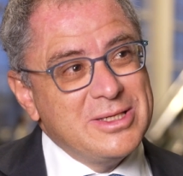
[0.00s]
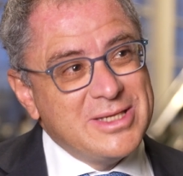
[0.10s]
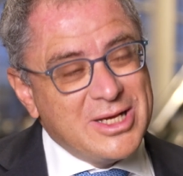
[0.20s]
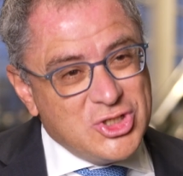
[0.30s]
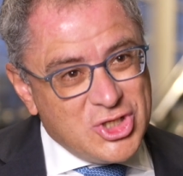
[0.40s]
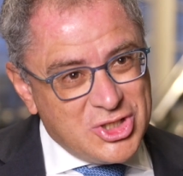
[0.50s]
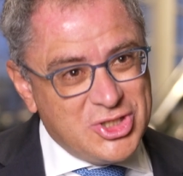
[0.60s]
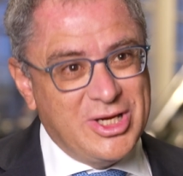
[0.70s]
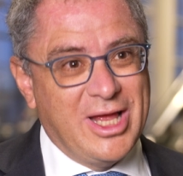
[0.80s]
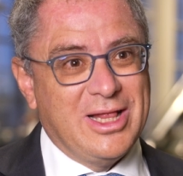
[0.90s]

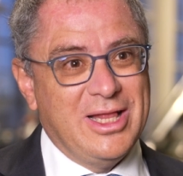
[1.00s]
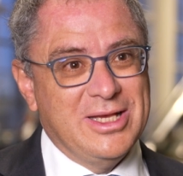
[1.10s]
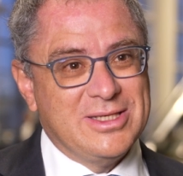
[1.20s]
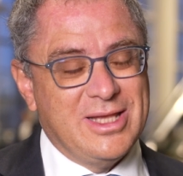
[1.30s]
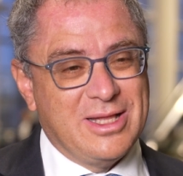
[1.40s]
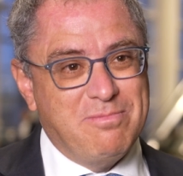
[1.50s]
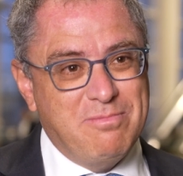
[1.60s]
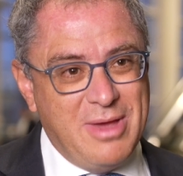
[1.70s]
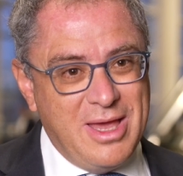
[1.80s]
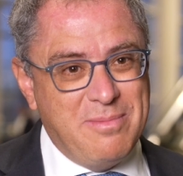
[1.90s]
suggestion, at least, that
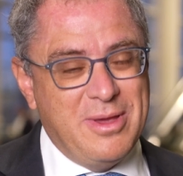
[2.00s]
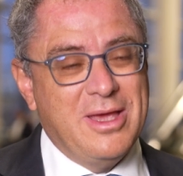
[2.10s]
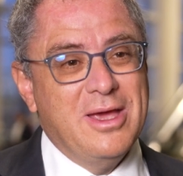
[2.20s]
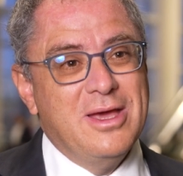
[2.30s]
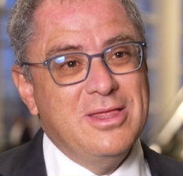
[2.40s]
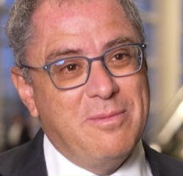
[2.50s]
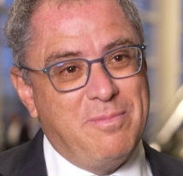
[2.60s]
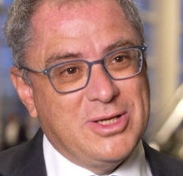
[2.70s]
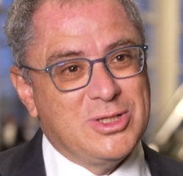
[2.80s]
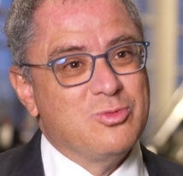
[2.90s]
maybe the
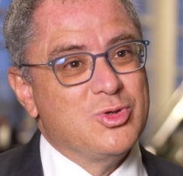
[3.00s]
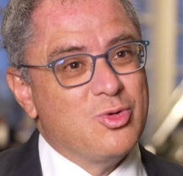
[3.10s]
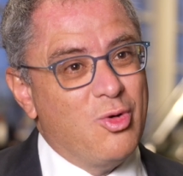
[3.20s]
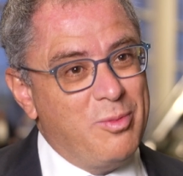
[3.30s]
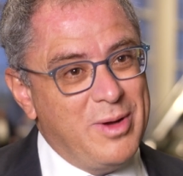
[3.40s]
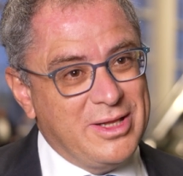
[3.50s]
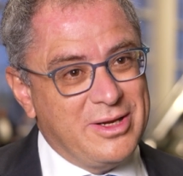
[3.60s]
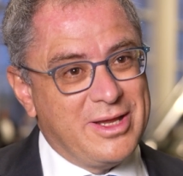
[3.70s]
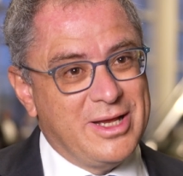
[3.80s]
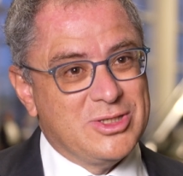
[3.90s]
patient with
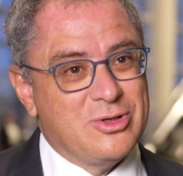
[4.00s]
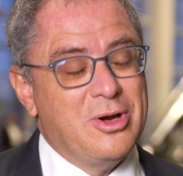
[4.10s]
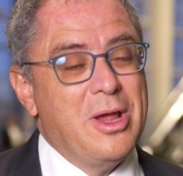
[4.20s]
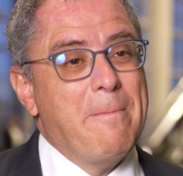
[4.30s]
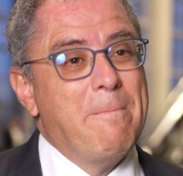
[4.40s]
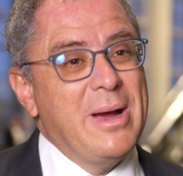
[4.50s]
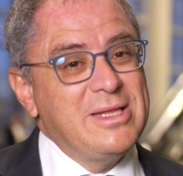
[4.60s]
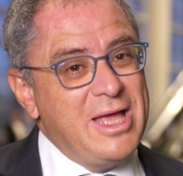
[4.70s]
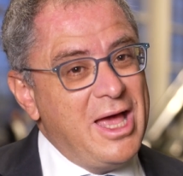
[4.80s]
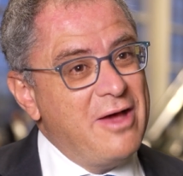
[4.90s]
gallbladder cancer
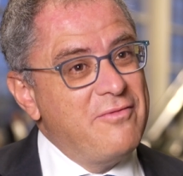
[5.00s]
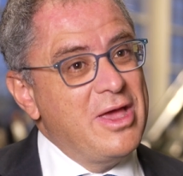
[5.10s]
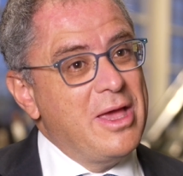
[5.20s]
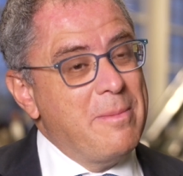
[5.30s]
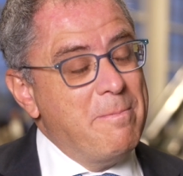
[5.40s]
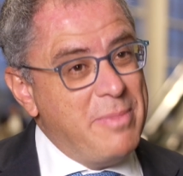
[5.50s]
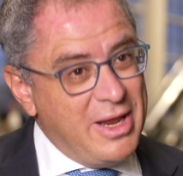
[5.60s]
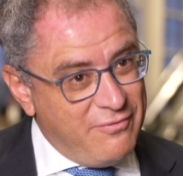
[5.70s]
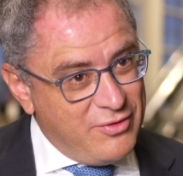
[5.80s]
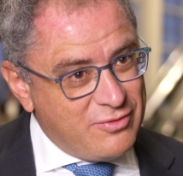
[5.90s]
might have a
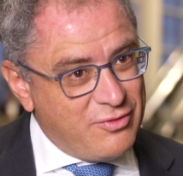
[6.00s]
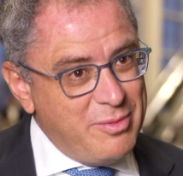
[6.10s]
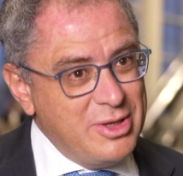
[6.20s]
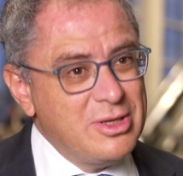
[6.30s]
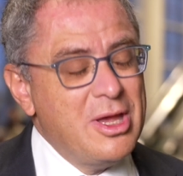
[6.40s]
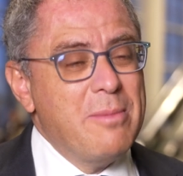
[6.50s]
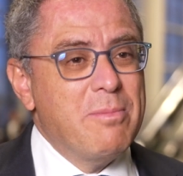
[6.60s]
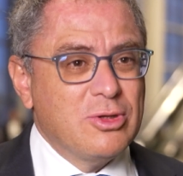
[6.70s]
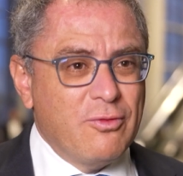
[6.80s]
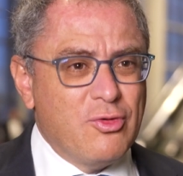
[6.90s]
benefit from it,
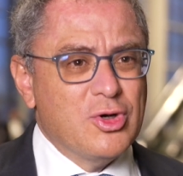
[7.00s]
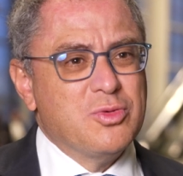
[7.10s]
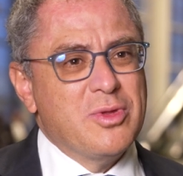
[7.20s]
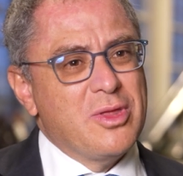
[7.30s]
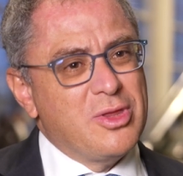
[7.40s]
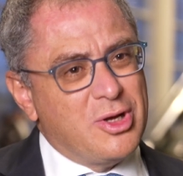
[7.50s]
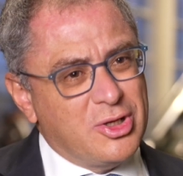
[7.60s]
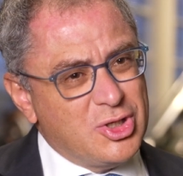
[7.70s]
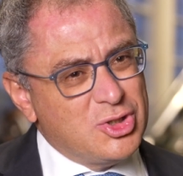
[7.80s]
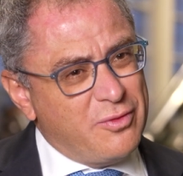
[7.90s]
but of course, within the
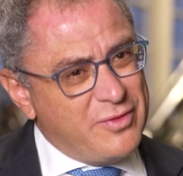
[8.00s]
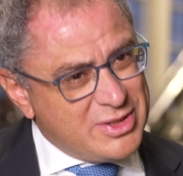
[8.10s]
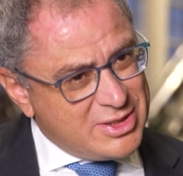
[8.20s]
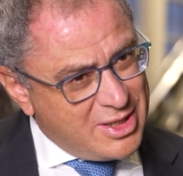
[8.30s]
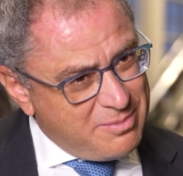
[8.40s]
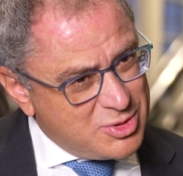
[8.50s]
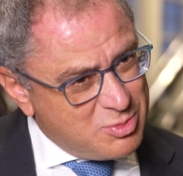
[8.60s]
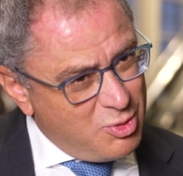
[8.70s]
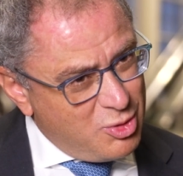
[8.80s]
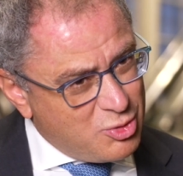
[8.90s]
context of some
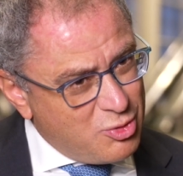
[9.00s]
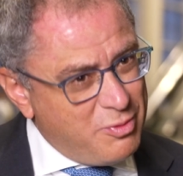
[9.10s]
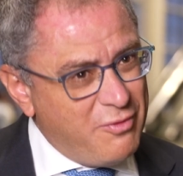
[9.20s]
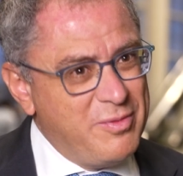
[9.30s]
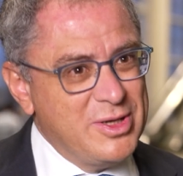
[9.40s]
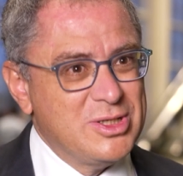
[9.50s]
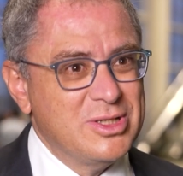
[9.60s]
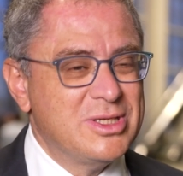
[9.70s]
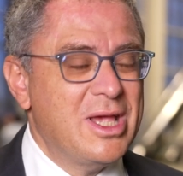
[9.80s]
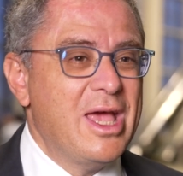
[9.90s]
small group of
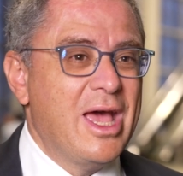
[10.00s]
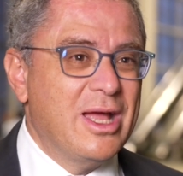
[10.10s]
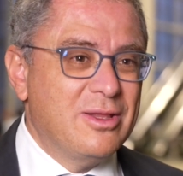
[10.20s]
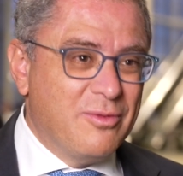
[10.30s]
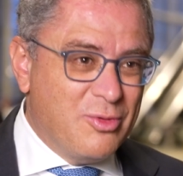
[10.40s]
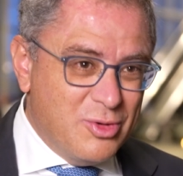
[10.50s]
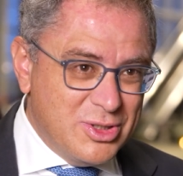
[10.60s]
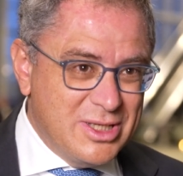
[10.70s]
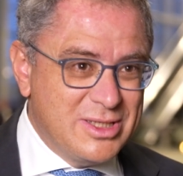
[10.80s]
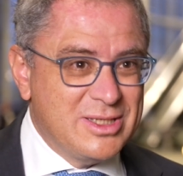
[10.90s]
patients, and of
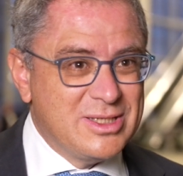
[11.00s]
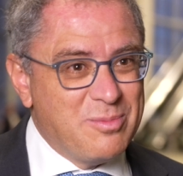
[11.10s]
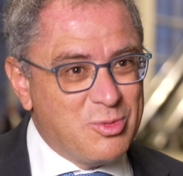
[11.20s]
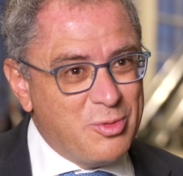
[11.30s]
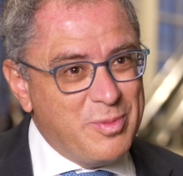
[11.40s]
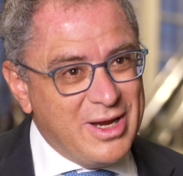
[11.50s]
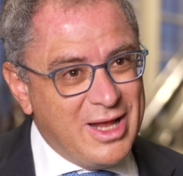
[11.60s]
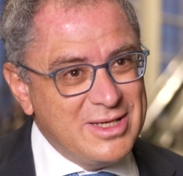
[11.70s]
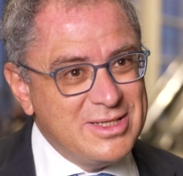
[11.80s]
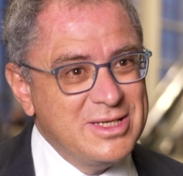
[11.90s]
course, it's a subgroup
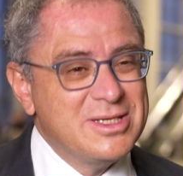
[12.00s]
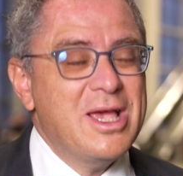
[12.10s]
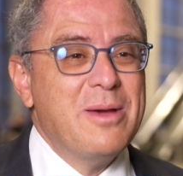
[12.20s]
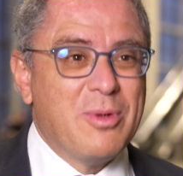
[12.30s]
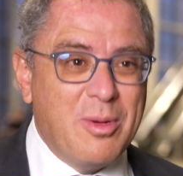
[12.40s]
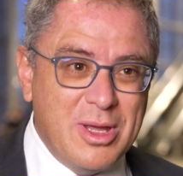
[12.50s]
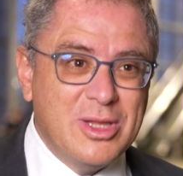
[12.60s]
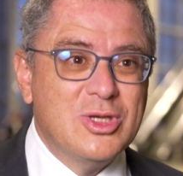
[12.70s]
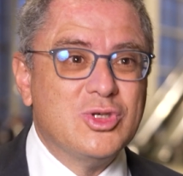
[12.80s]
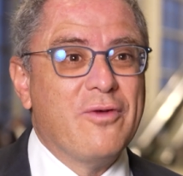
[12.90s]
analysis, probably
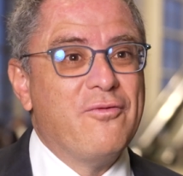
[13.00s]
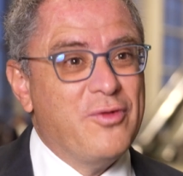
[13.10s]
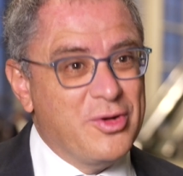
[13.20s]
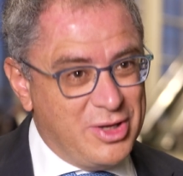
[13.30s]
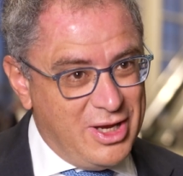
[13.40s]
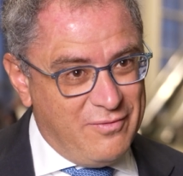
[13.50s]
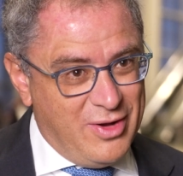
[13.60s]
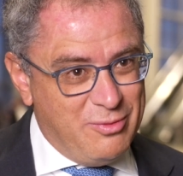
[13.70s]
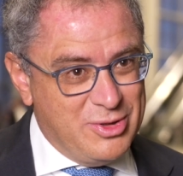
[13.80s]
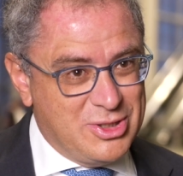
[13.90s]
it deserves further
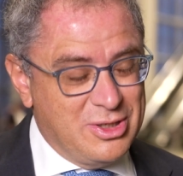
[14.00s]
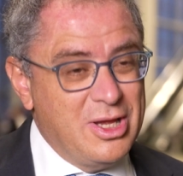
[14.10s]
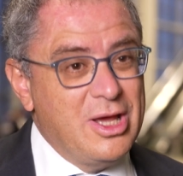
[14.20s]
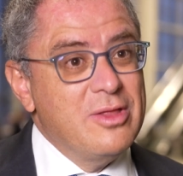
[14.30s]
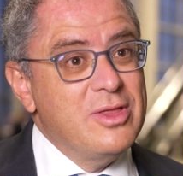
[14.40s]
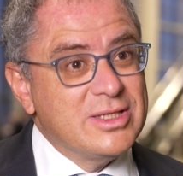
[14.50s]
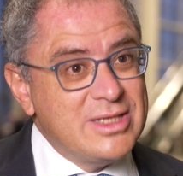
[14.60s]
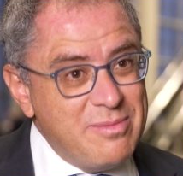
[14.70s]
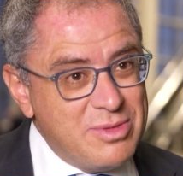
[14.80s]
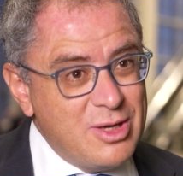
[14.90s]
evaluation. The
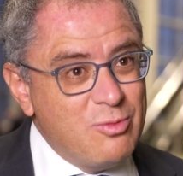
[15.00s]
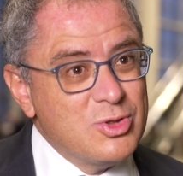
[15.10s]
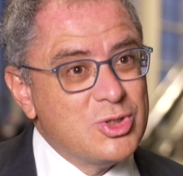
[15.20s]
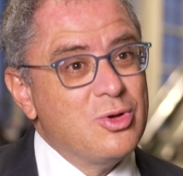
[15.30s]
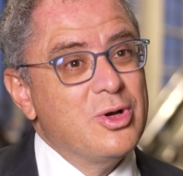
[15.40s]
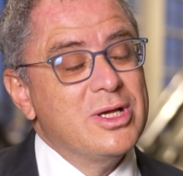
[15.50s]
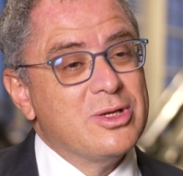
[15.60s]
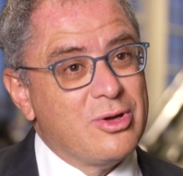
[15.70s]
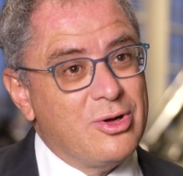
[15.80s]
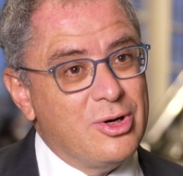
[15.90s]
same thing we saw
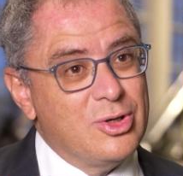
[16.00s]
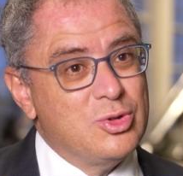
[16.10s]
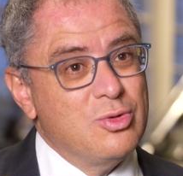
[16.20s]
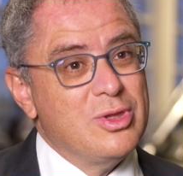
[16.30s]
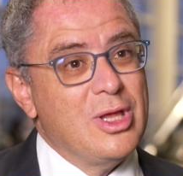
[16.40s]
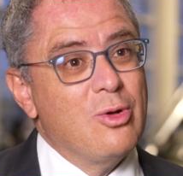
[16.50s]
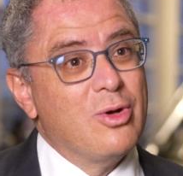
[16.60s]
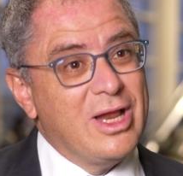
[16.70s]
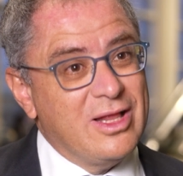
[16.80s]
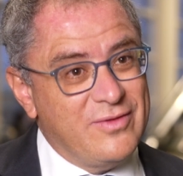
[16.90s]
in regard to the
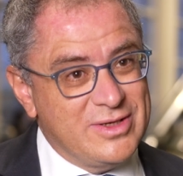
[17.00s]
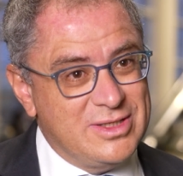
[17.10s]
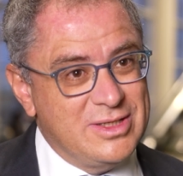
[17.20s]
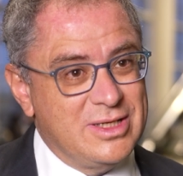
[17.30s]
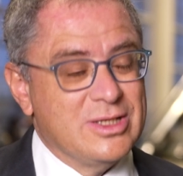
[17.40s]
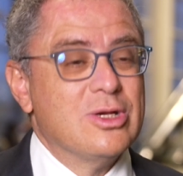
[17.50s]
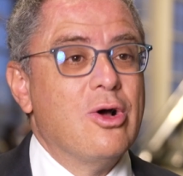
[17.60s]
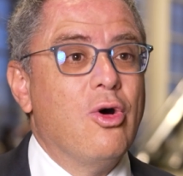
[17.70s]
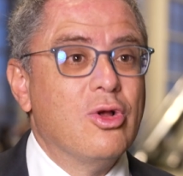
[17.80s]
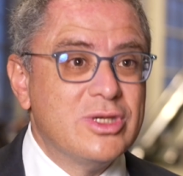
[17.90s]
locally advanced disease.
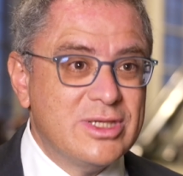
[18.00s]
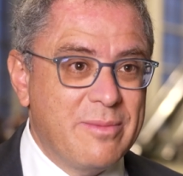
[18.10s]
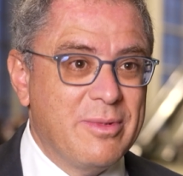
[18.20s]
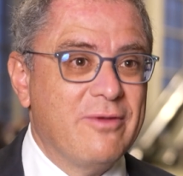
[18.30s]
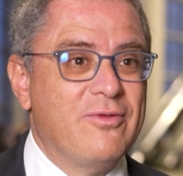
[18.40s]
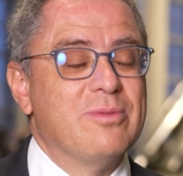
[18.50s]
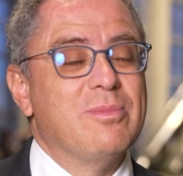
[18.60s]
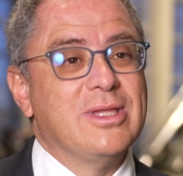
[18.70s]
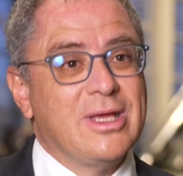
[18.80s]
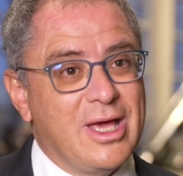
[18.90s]
Also some benefit,
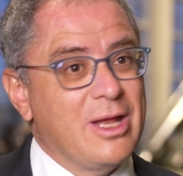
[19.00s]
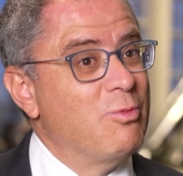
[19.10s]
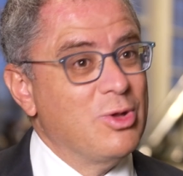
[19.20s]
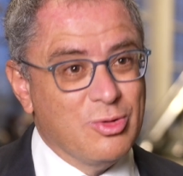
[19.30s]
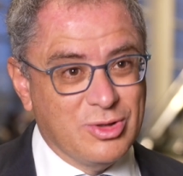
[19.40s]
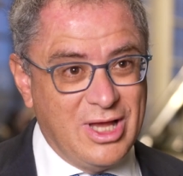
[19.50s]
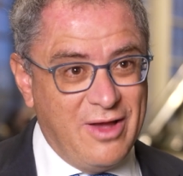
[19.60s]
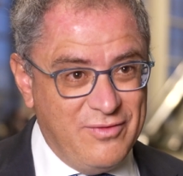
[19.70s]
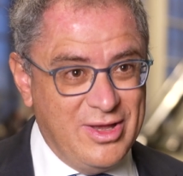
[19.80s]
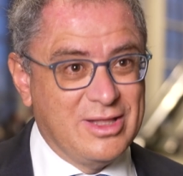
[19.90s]
but again, we don't
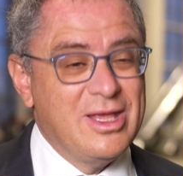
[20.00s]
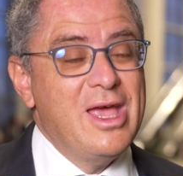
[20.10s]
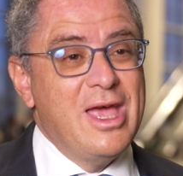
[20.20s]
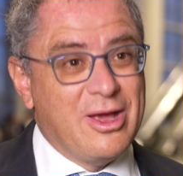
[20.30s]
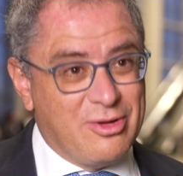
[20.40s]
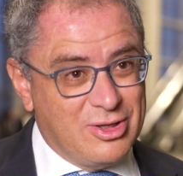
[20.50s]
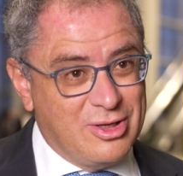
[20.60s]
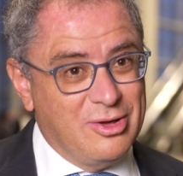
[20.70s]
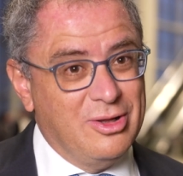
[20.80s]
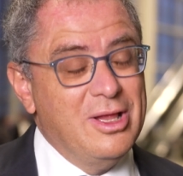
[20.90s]
have yet a
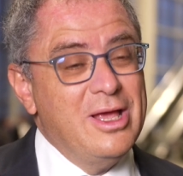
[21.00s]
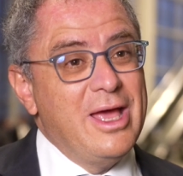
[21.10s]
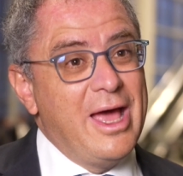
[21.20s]
critical